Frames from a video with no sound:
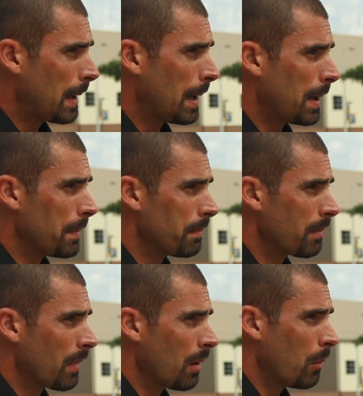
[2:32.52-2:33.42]

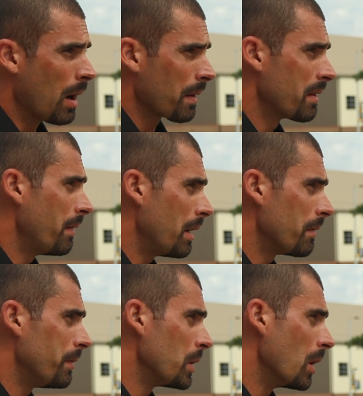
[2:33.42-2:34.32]
One of the very
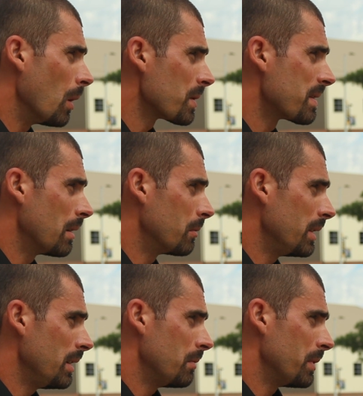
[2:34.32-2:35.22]
few goals that
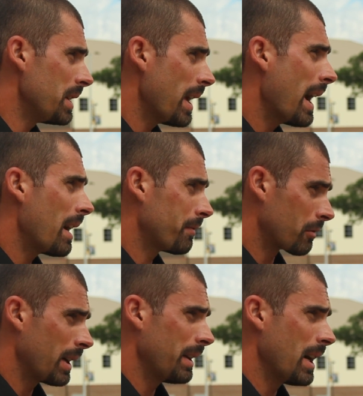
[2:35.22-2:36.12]
we have
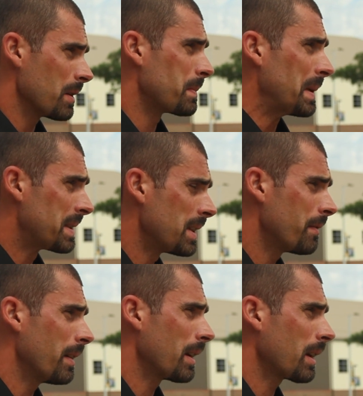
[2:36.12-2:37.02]
right now
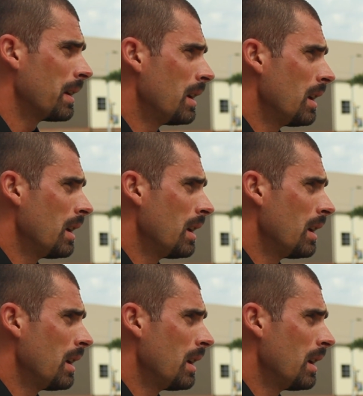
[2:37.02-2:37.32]
specific